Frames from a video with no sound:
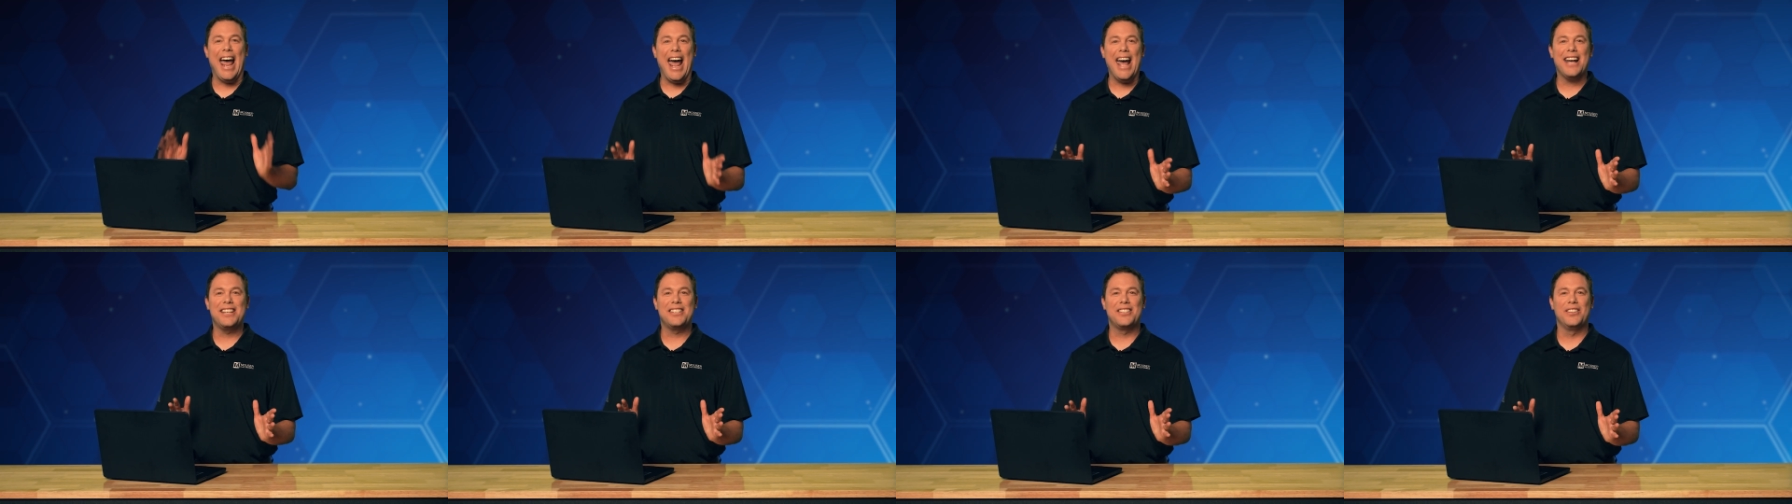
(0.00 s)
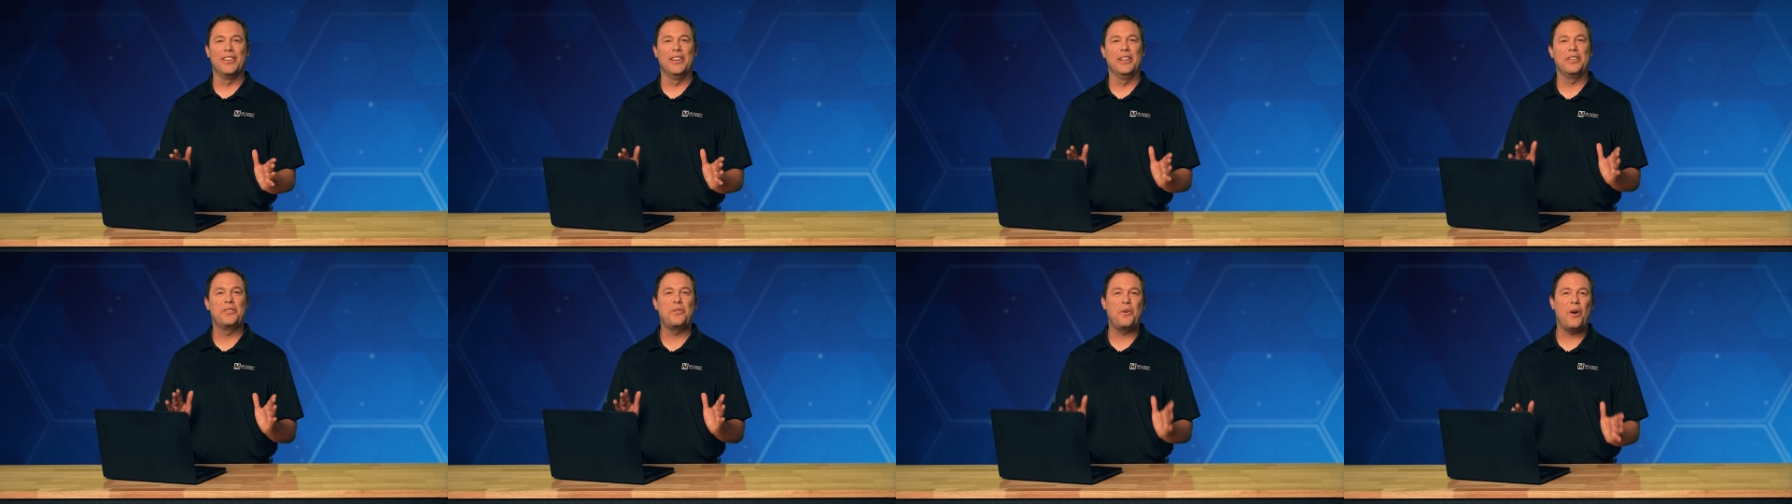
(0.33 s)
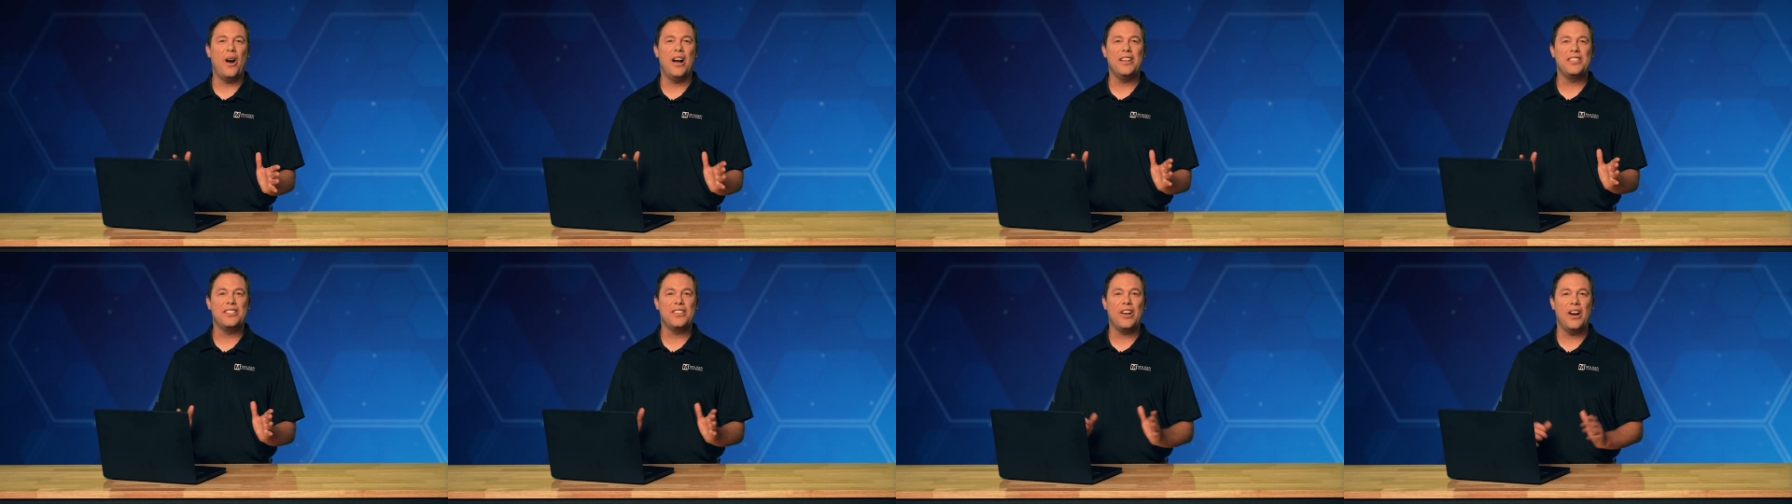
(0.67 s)
excellent
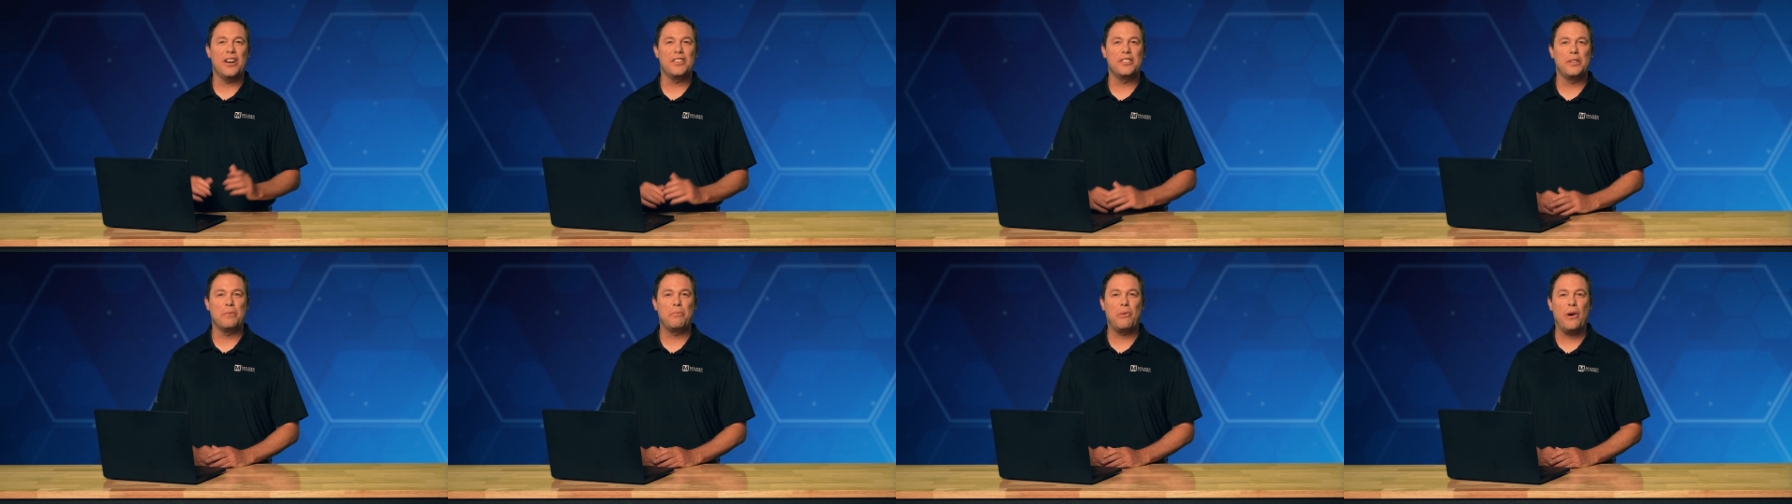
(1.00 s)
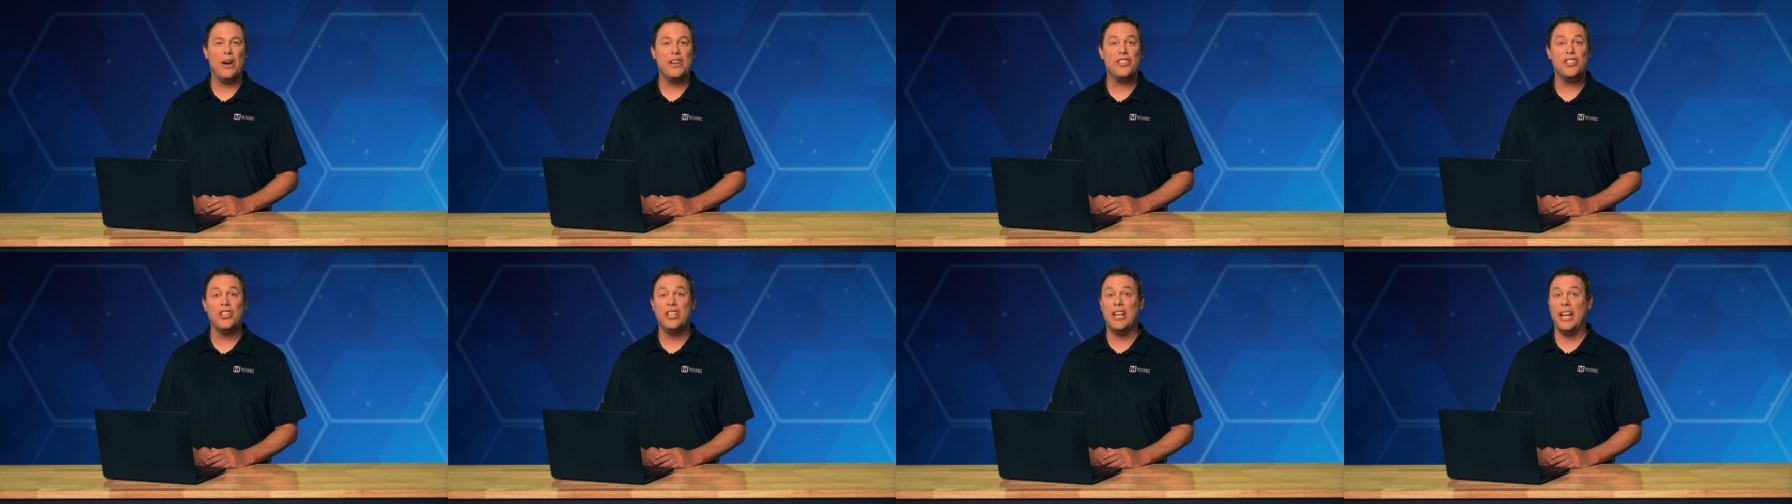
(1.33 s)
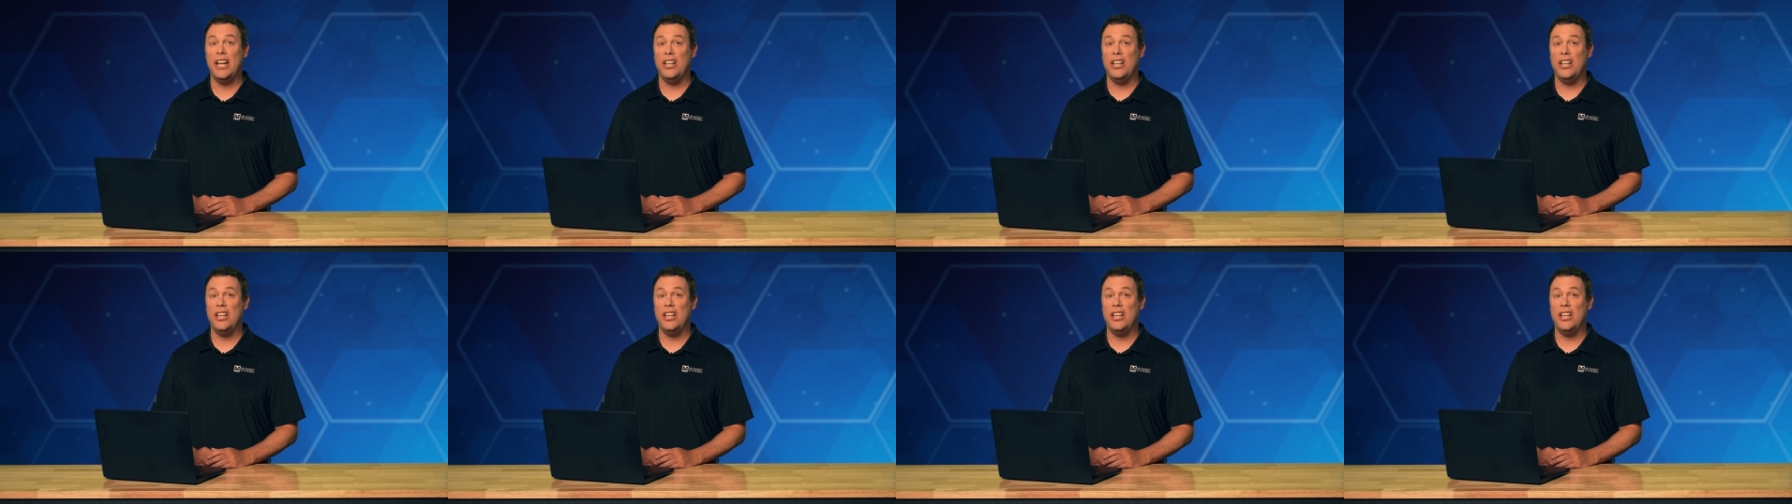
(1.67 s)
crosstalk suppression